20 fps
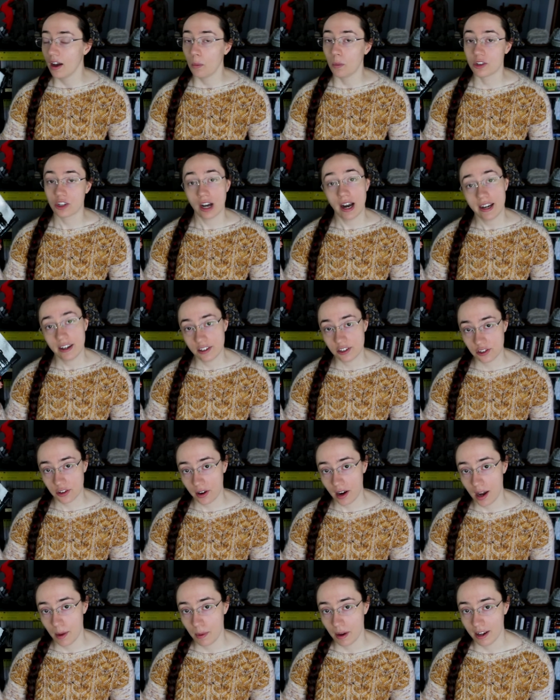which I
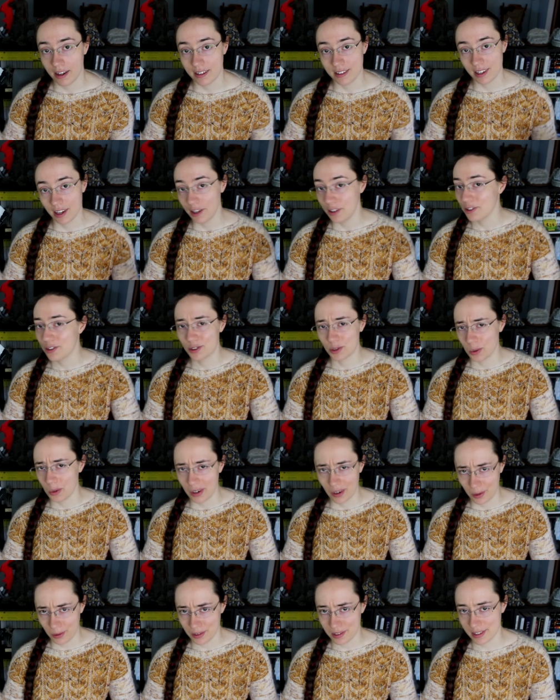describe as
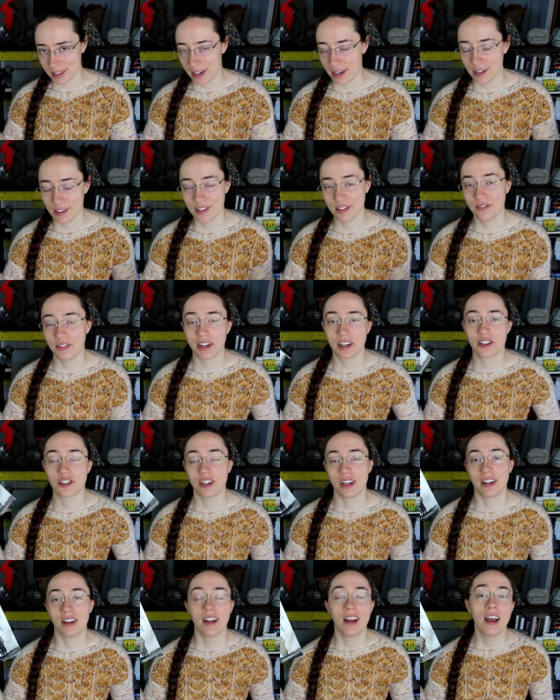historical science
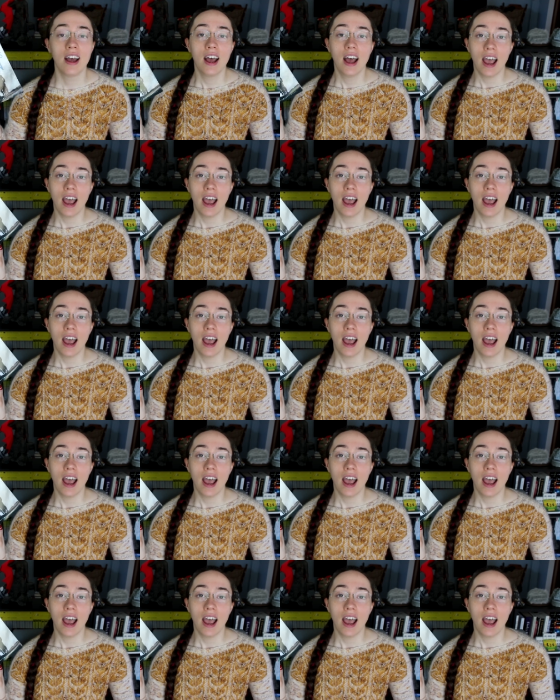fiction,